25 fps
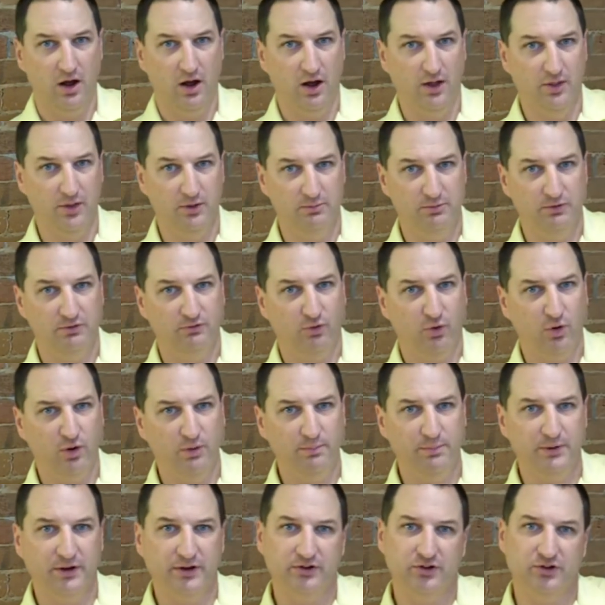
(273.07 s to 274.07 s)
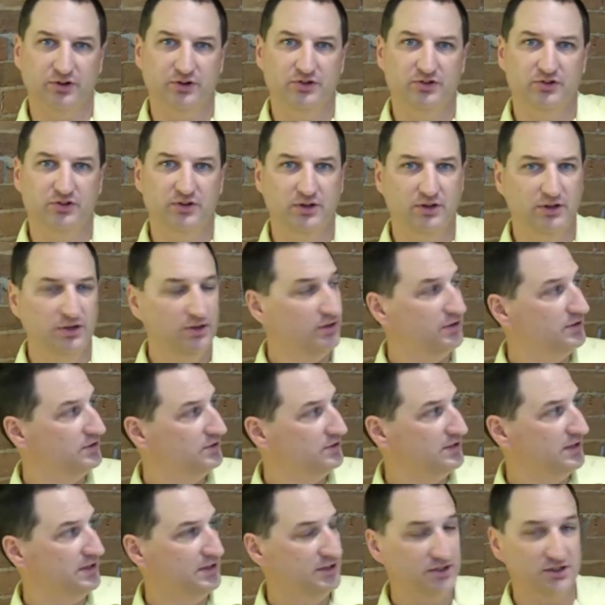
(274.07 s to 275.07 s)
On the before pictures, you
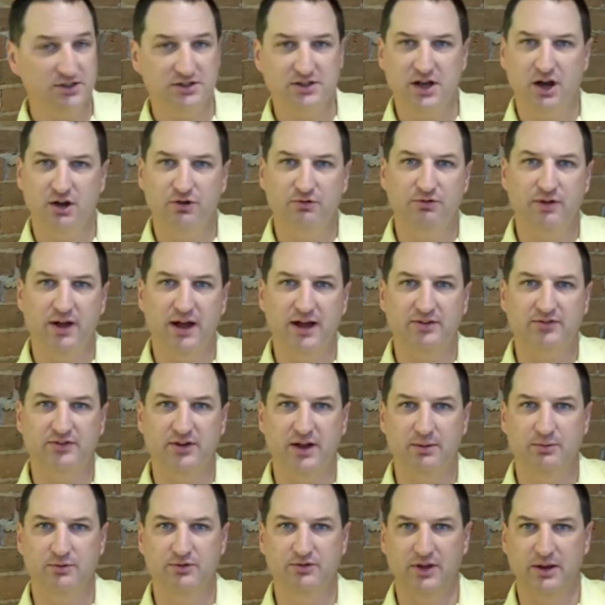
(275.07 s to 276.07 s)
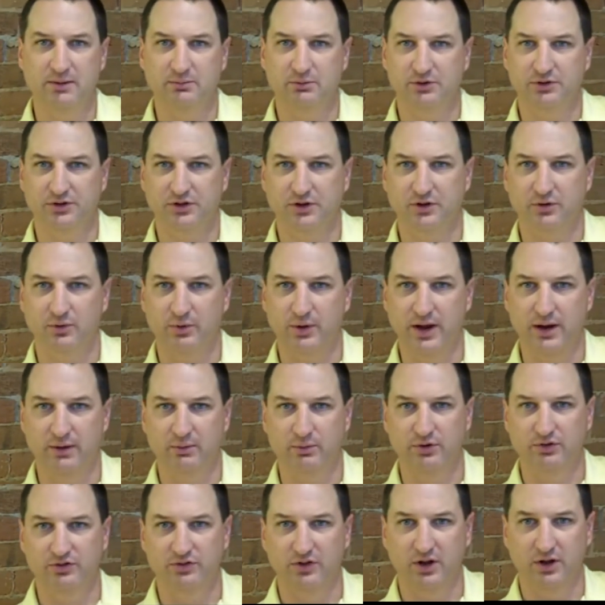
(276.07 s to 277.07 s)
can see just how fast I was able to create
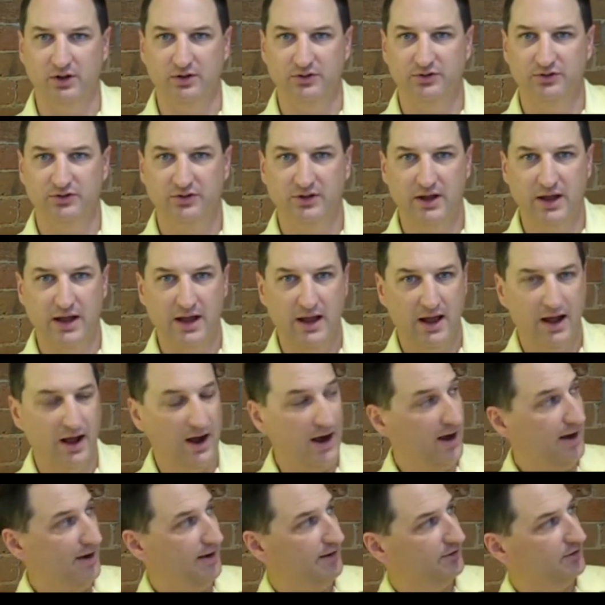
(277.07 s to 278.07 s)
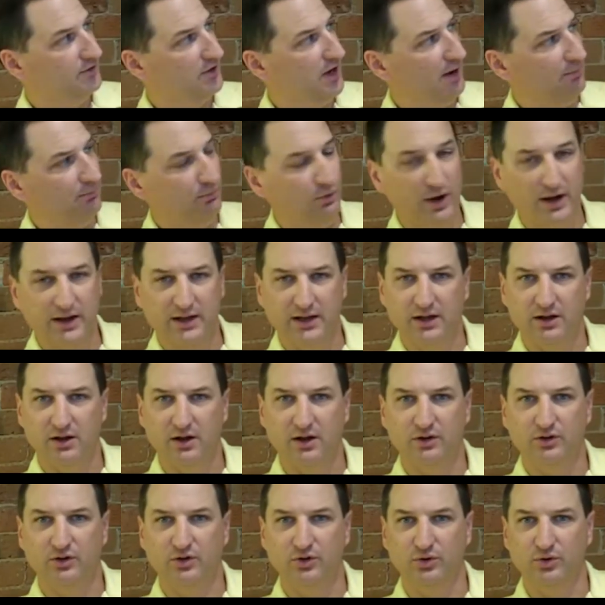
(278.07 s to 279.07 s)
results. I had a top ranking
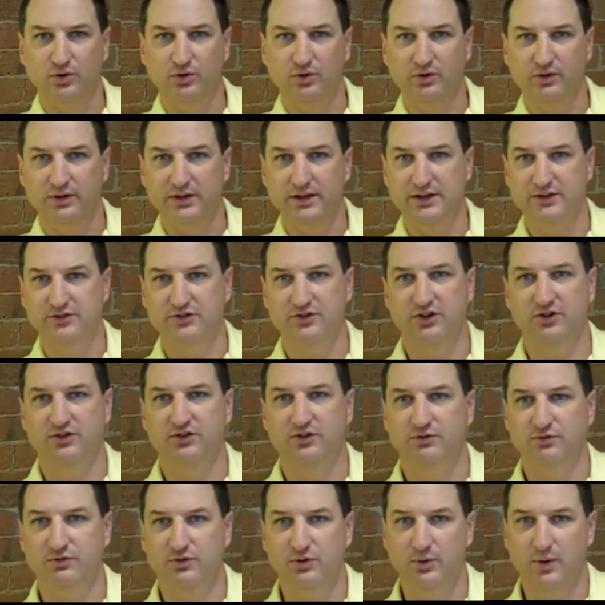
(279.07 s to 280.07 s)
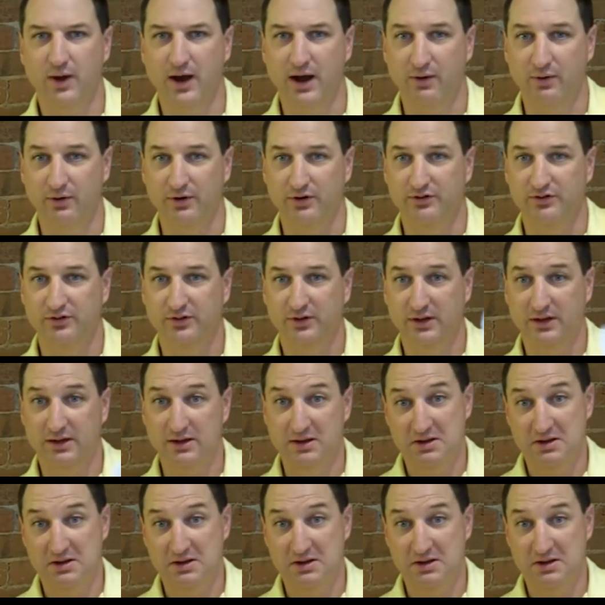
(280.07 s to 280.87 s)
on Google in just a few hours.